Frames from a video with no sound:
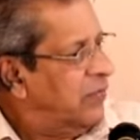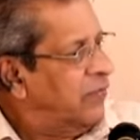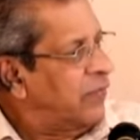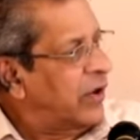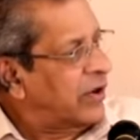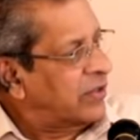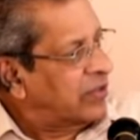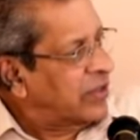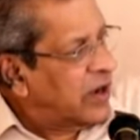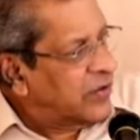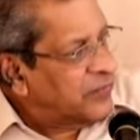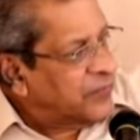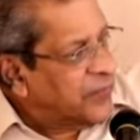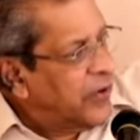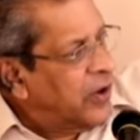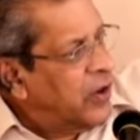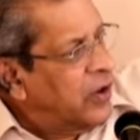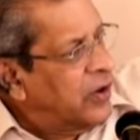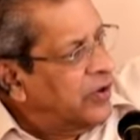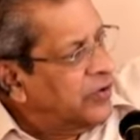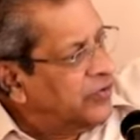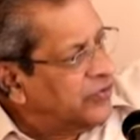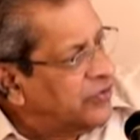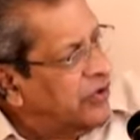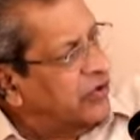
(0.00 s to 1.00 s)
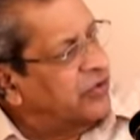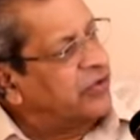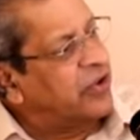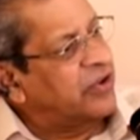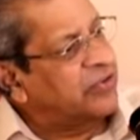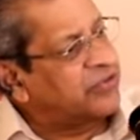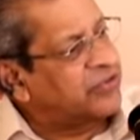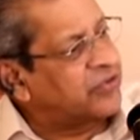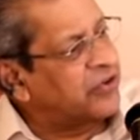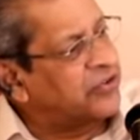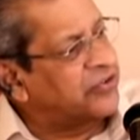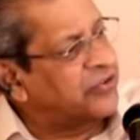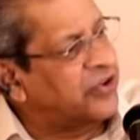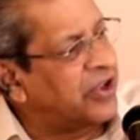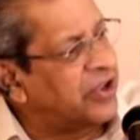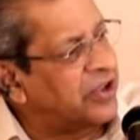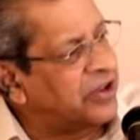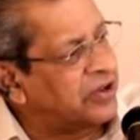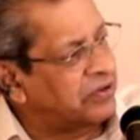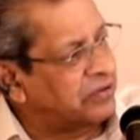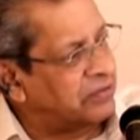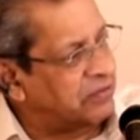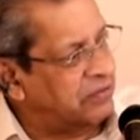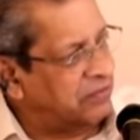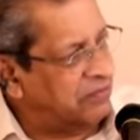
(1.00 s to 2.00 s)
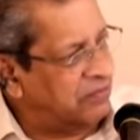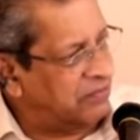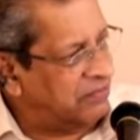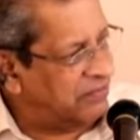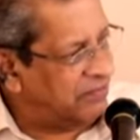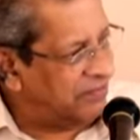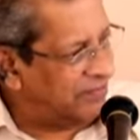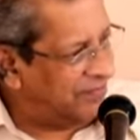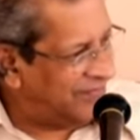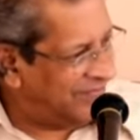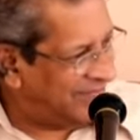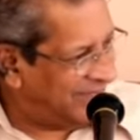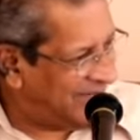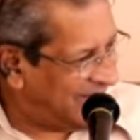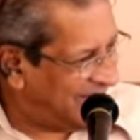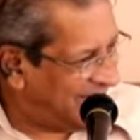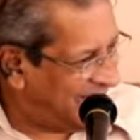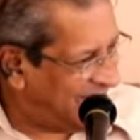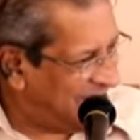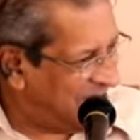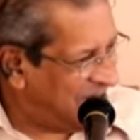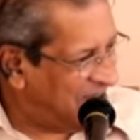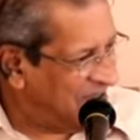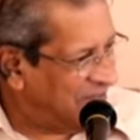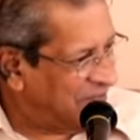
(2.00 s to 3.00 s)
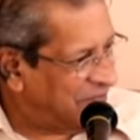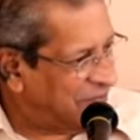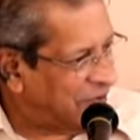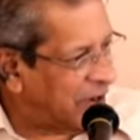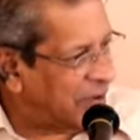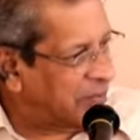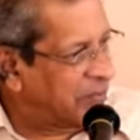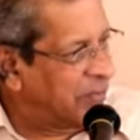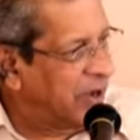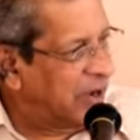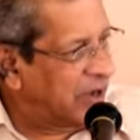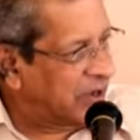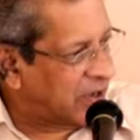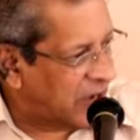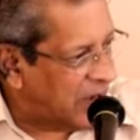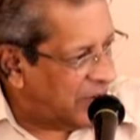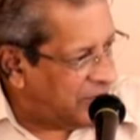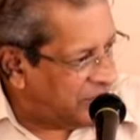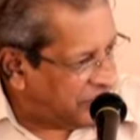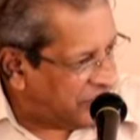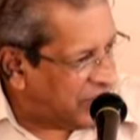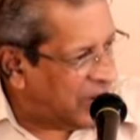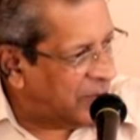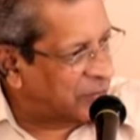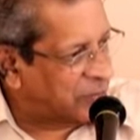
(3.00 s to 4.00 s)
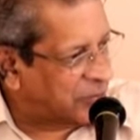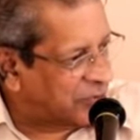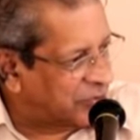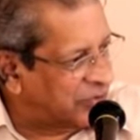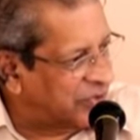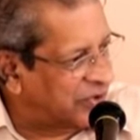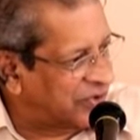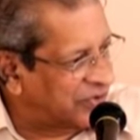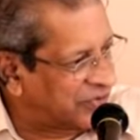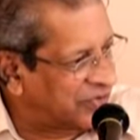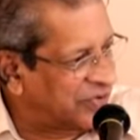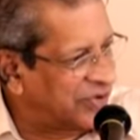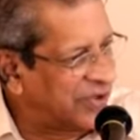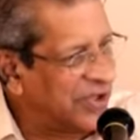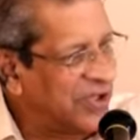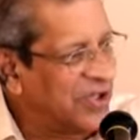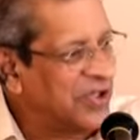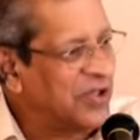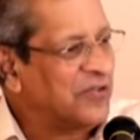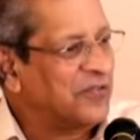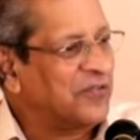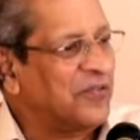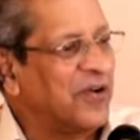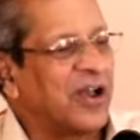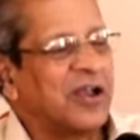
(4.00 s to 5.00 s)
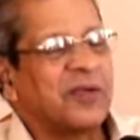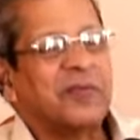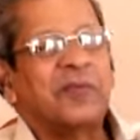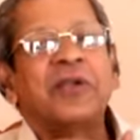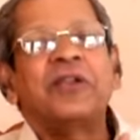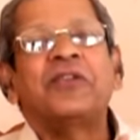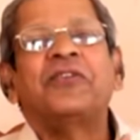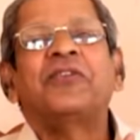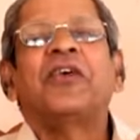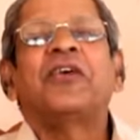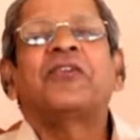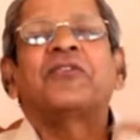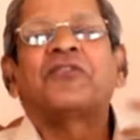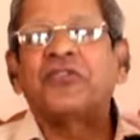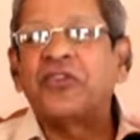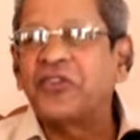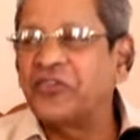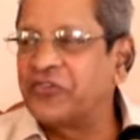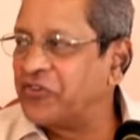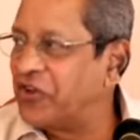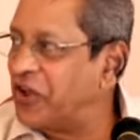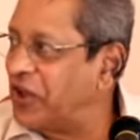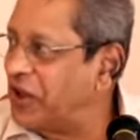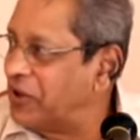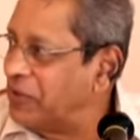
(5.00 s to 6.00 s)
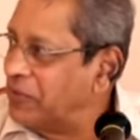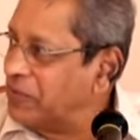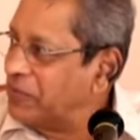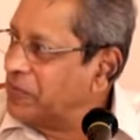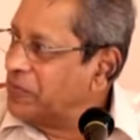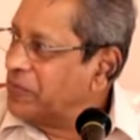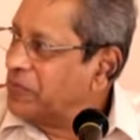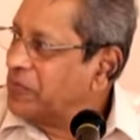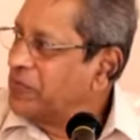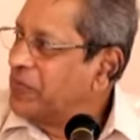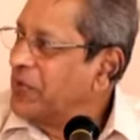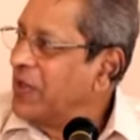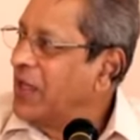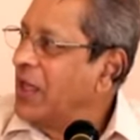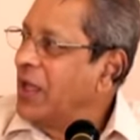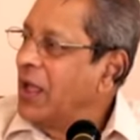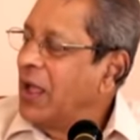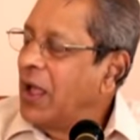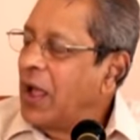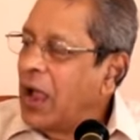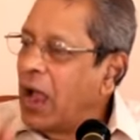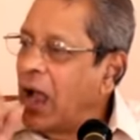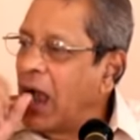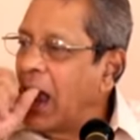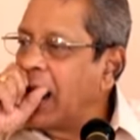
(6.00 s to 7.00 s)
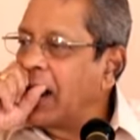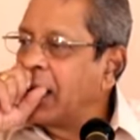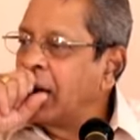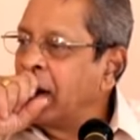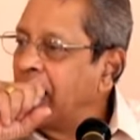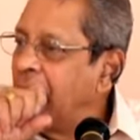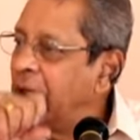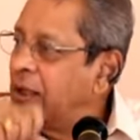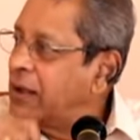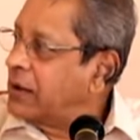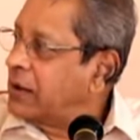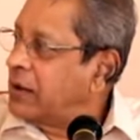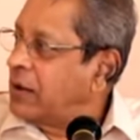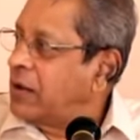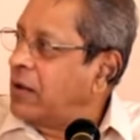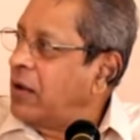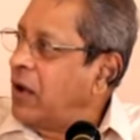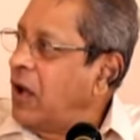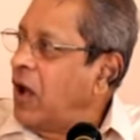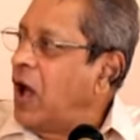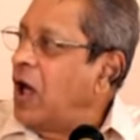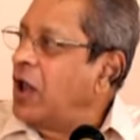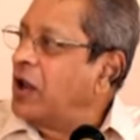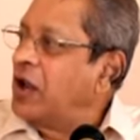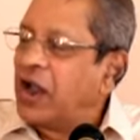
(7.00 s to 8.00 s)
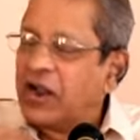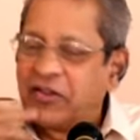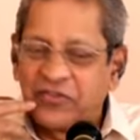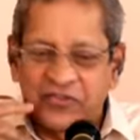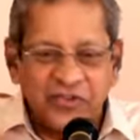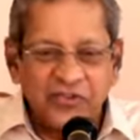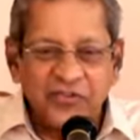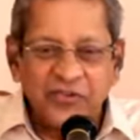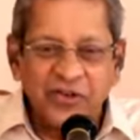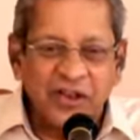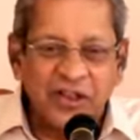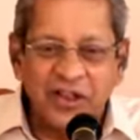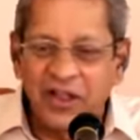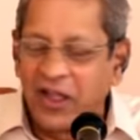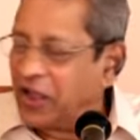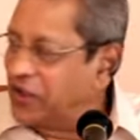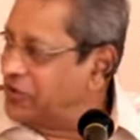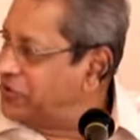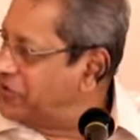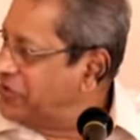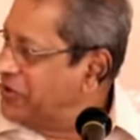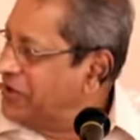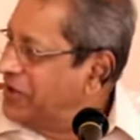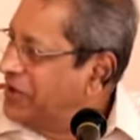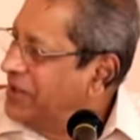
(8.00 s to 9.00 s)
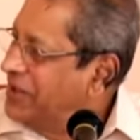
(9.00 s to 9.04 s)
For that fellow it's just a chain. For me it comes up to this. For me just a chain. And all are Sivalingas.